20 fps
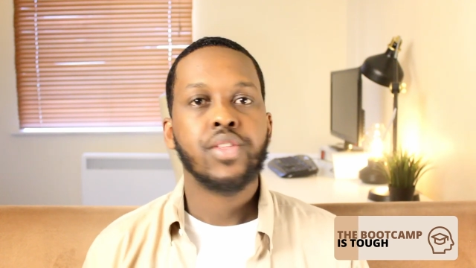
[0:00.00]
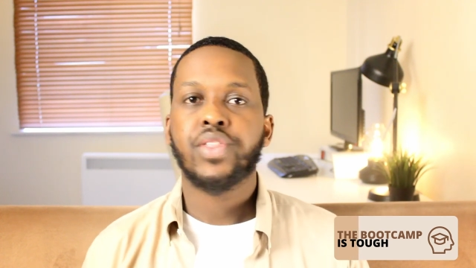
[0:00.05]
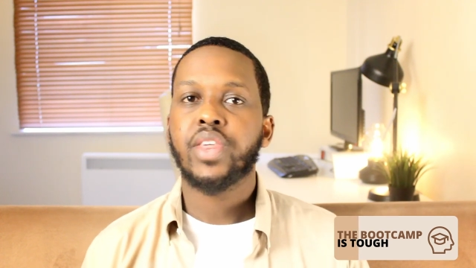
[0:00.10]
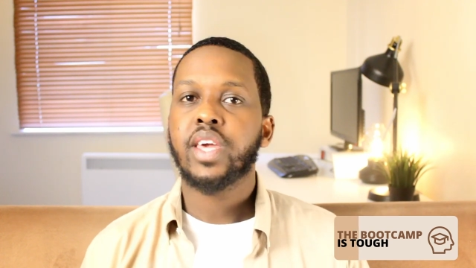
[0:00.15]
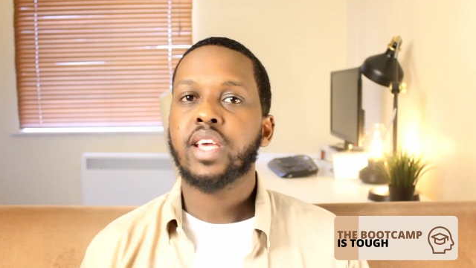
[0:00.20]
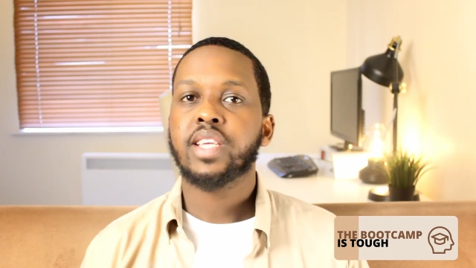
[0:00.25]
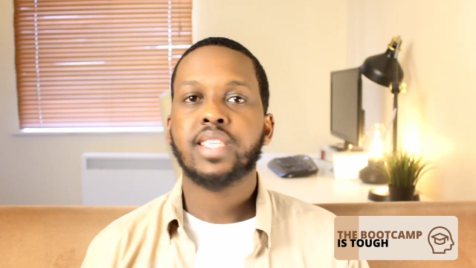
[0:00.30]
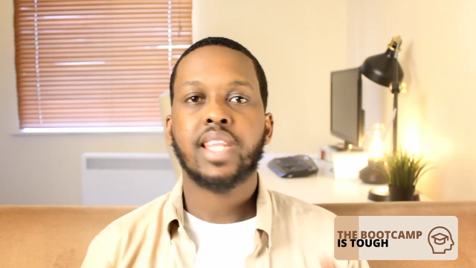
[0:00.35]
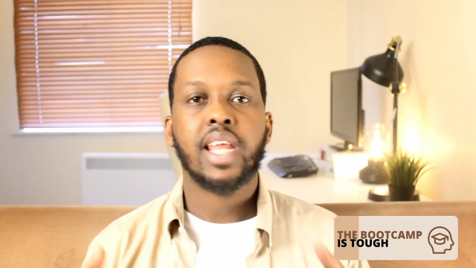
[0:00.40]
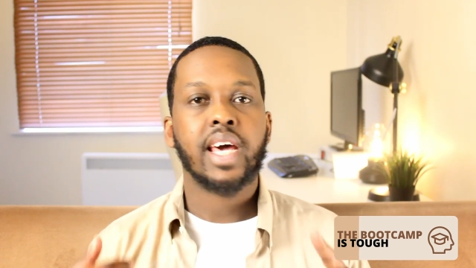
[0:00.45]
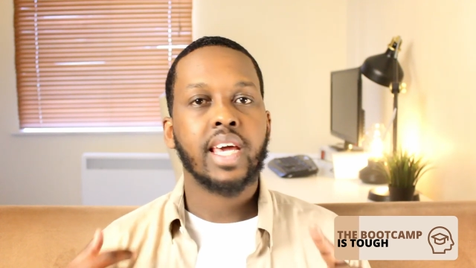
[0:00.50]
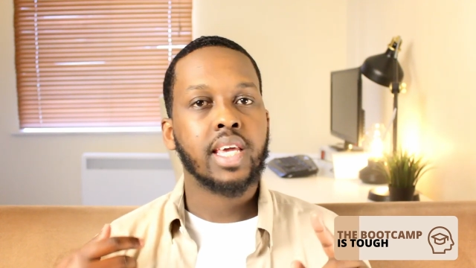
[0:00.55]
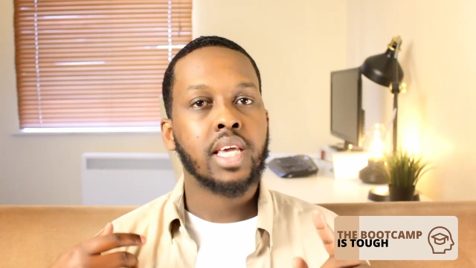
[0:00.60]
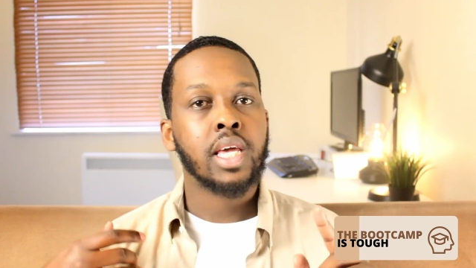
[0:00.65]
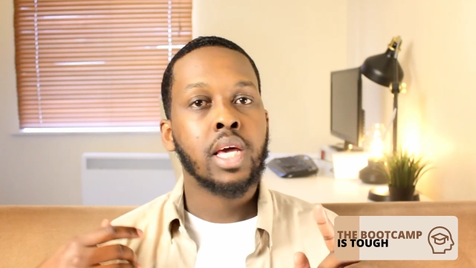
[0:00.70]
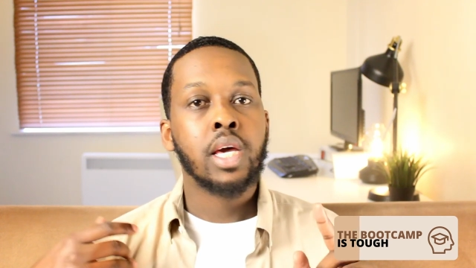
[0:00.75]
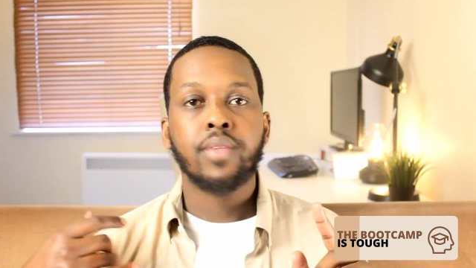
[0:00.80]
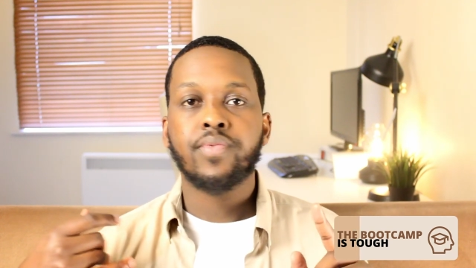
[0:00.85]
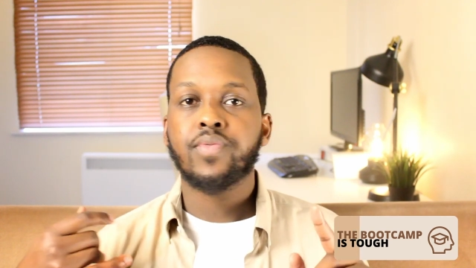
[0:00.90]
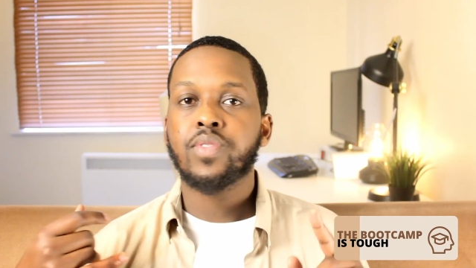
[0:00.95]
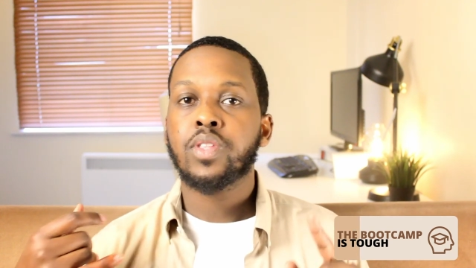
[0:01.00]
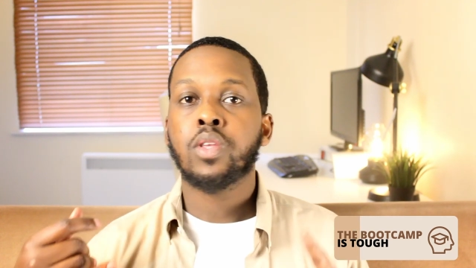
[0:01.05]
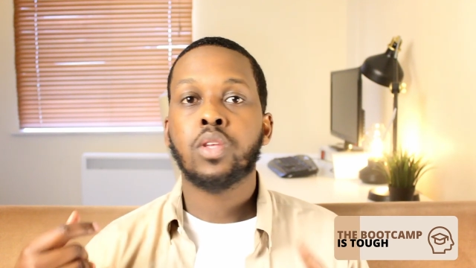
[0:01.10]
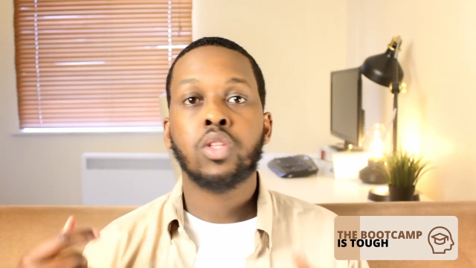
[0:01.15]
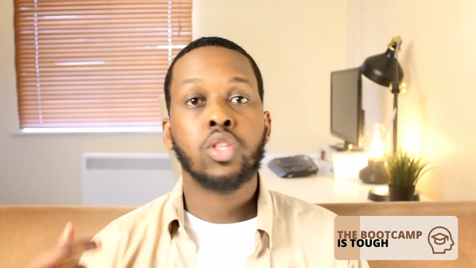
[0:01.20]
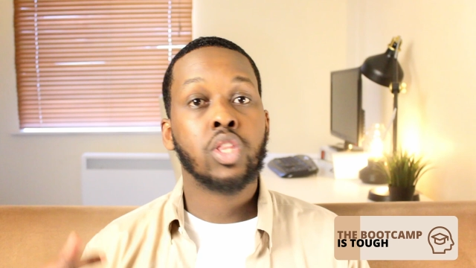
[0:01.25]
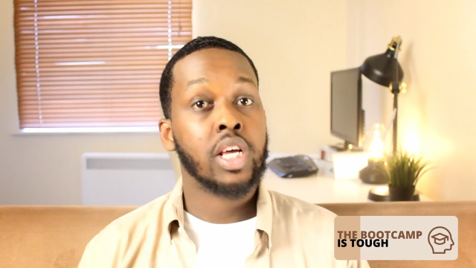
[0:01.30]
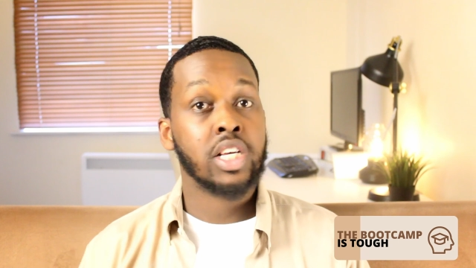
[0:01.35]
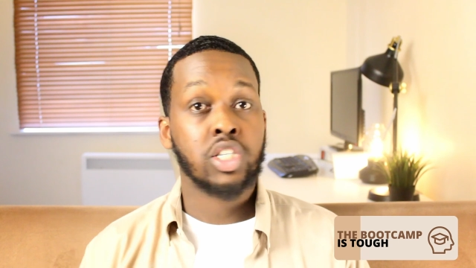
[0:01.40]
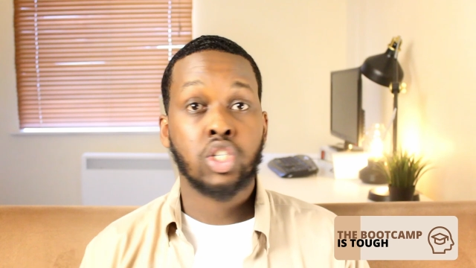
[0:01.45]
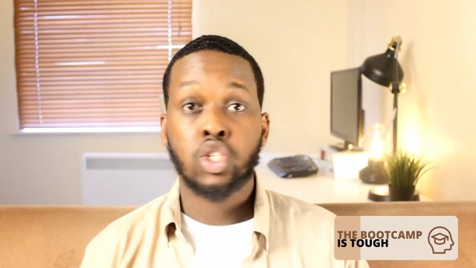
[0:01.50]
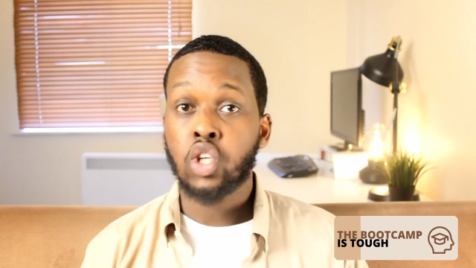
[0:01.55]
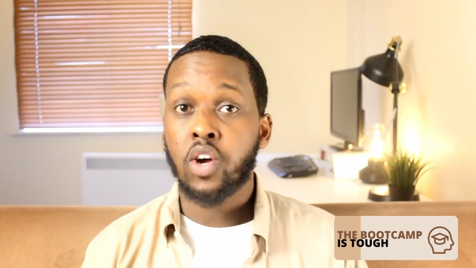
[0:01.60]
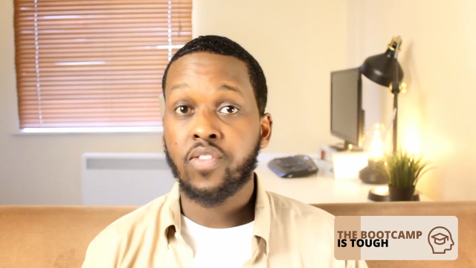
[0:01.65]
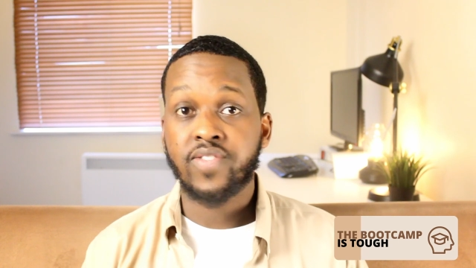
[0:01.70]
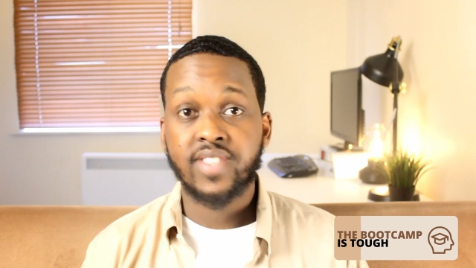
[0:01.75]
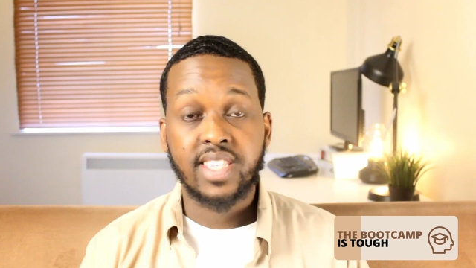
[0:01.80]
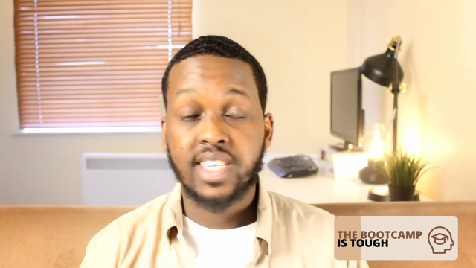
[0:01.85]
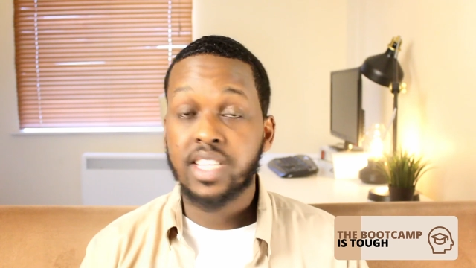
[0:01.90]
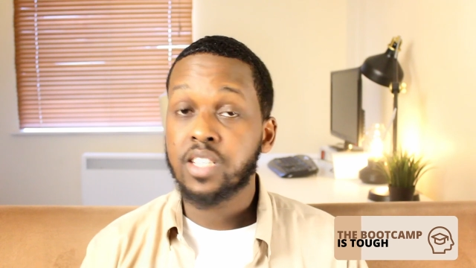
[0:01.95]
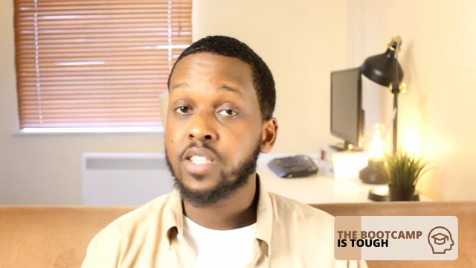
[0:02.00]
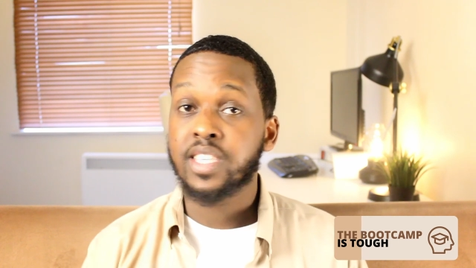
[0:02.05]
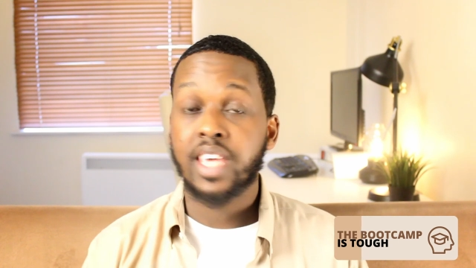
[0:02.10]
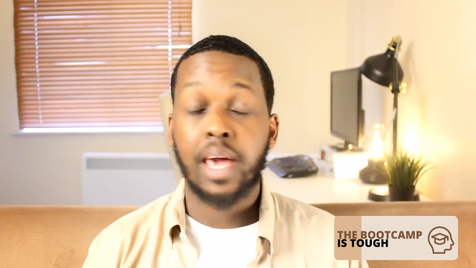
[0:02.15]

Things like their soft skills,